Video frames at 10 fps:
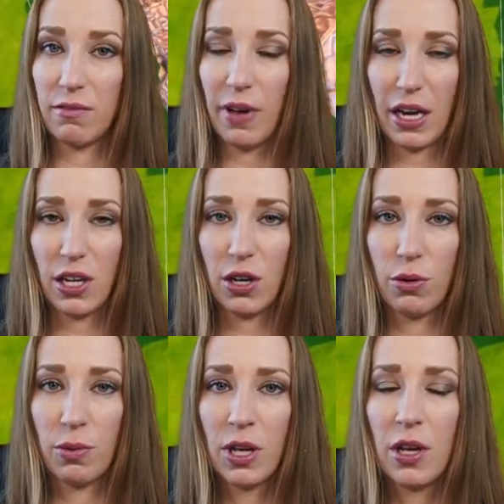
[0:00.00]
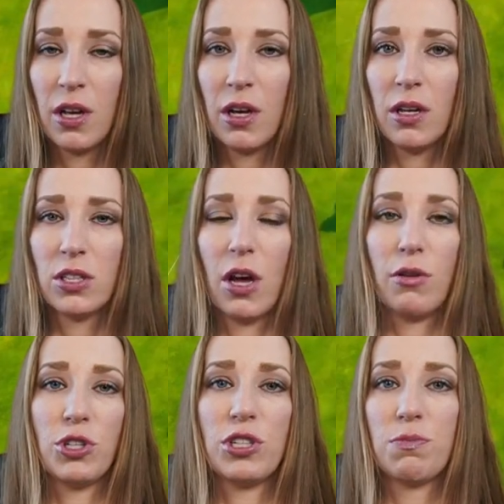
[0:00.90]
venue. So
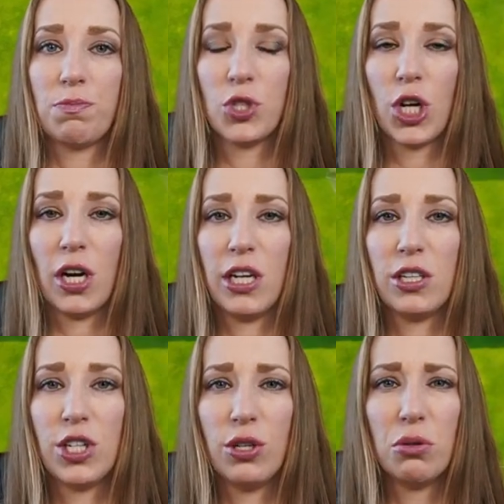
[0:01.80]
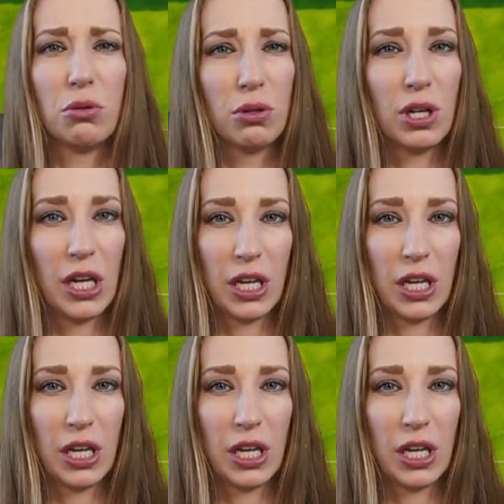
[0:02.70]
just trying to